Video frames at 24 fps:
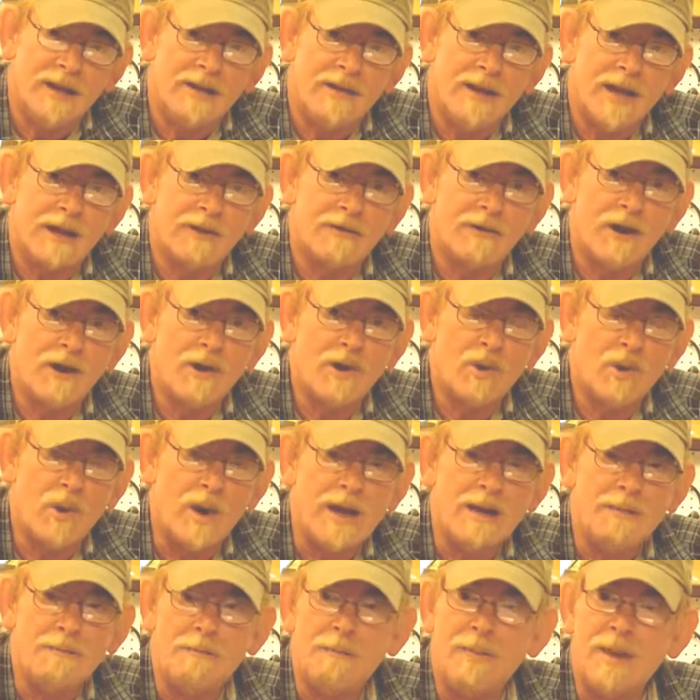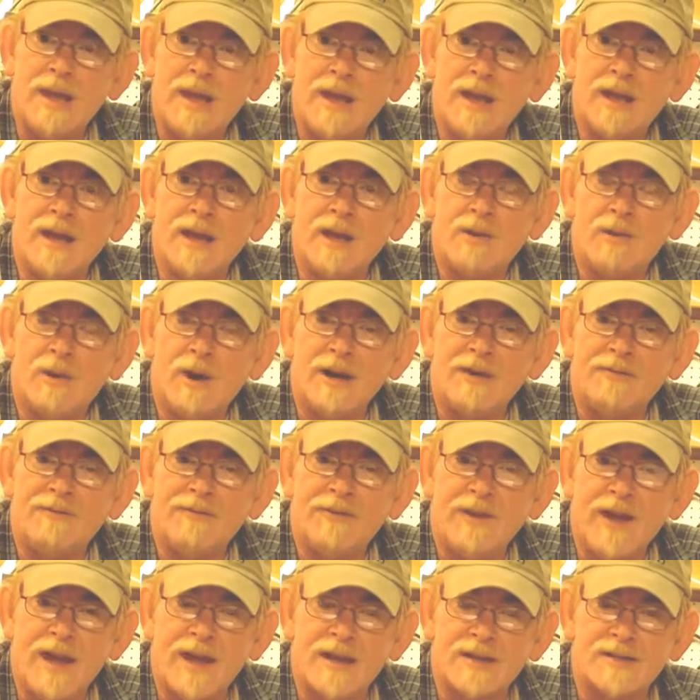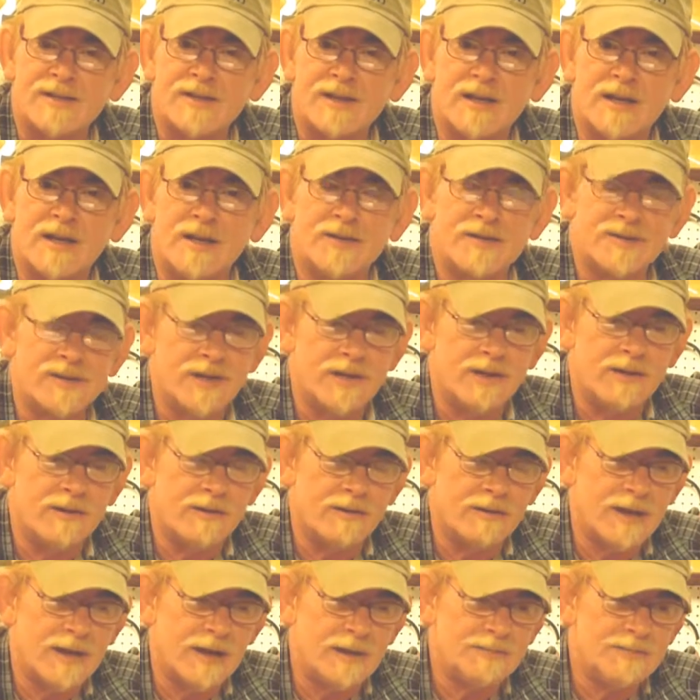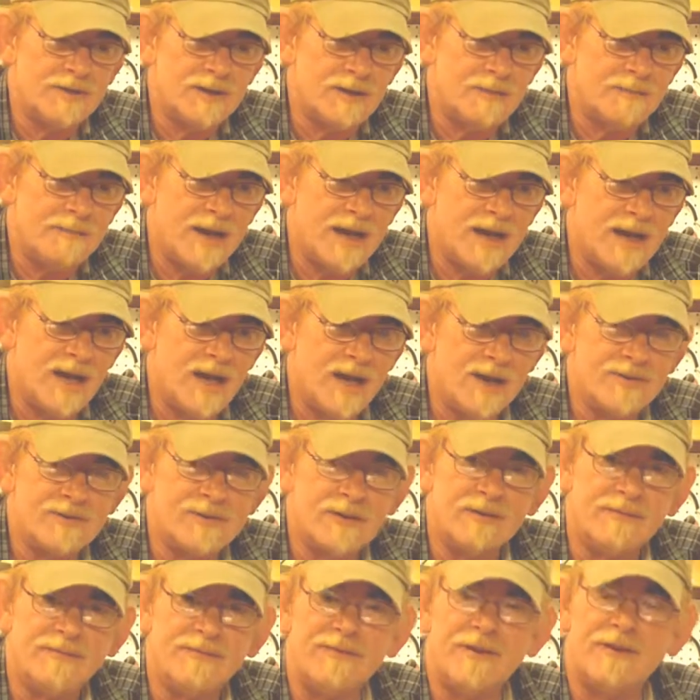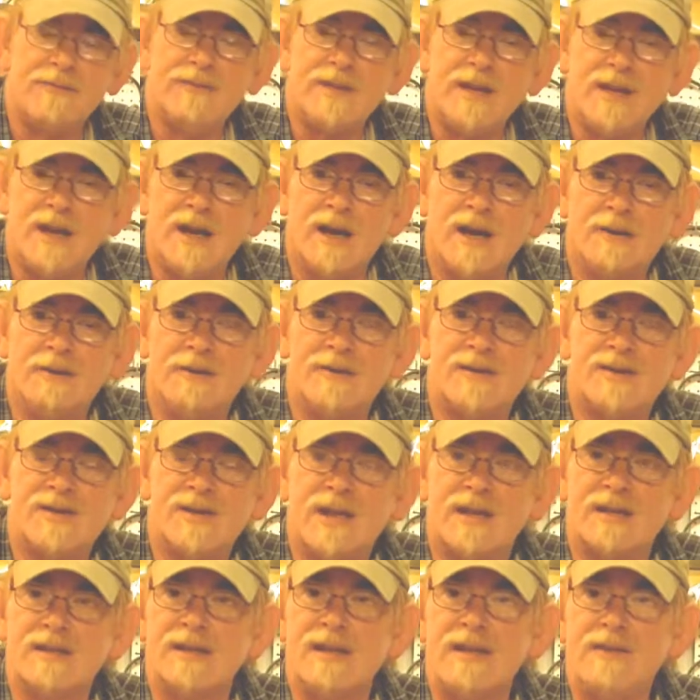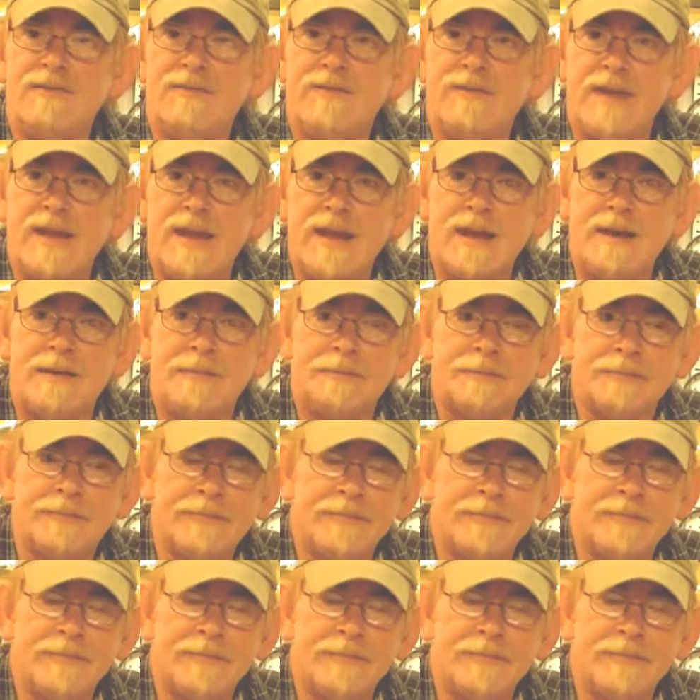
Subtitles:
They grow quite big and quite fast also. They'll get up to about 150, 160 feet.